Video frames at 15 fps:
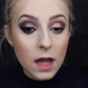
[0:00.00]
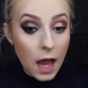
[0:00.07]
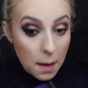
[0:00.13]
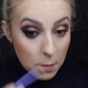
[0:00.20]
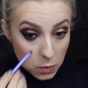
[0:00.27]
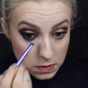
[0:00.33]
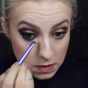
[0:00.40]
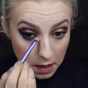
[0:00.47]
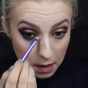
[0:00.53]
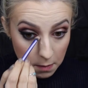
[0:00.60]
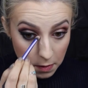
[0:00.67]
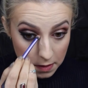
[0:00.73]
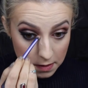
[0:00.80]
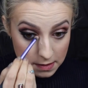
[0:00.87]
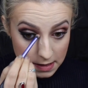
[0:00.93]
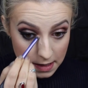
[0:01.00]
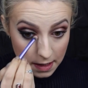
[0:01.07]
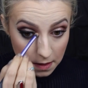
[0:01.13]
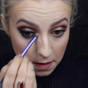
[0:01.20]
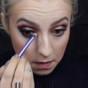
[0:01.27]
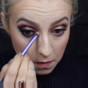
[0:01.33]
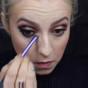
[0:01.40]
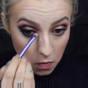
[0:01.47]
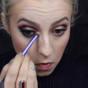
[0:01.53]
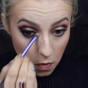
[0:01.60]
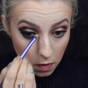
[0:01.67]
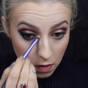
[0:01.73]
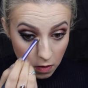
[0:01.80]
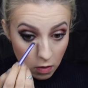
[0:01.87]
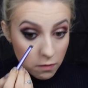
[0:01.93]
I'm also going to put this in the
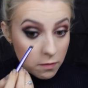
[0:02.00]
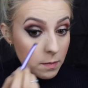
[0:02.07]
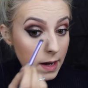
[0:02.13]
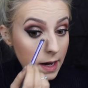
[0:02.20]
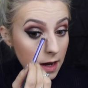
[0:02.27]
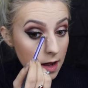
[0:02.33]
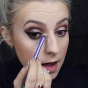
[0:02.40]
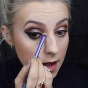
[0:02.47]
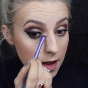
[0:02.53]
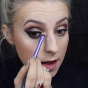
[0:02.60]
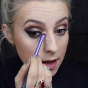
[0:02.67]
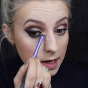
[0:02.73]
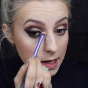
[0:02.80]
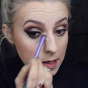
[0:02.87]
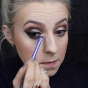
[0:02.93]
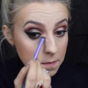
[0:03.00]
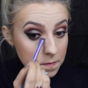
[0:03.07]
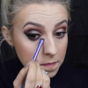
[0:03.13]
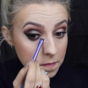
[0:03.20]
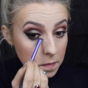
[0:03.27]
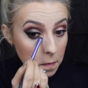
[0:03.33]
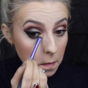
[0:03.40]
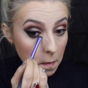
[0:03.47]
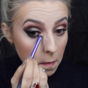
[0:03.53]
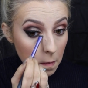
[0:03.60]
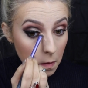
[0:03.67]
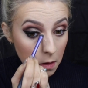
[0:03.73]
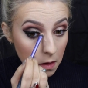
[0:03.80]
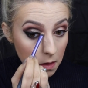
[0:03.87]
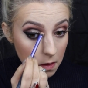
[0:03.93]
corner of my eye,
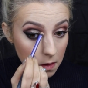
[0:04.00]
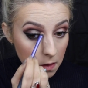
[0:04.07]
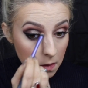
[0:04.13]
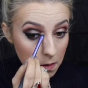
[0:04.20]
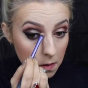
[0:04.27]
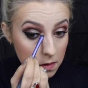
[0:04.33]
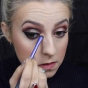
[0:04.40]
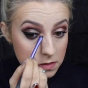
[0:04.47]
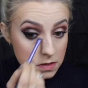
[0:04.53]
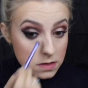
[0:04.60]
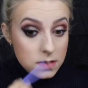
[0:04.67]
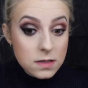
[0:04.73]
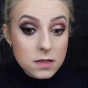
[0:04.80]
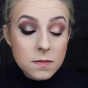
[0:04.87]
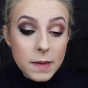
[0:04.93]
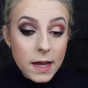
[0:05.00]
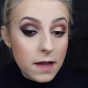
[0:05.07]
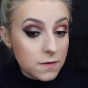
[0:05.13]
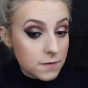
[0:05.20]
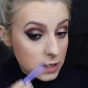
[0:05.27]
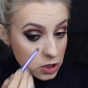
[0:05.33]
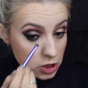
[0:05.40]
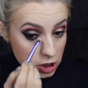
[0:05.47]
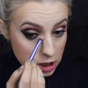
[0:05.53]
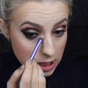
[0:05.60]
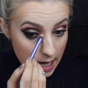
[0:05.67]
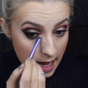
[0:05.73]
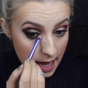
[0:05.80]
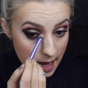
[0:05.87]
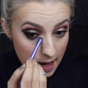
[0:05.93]
just a bit of a
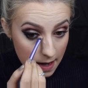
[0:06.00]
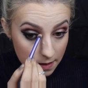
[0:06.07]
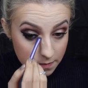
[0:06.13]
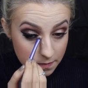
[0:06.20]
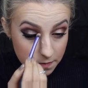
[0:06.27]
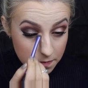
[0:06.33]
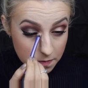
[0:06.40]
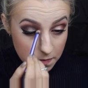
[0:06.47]
shine.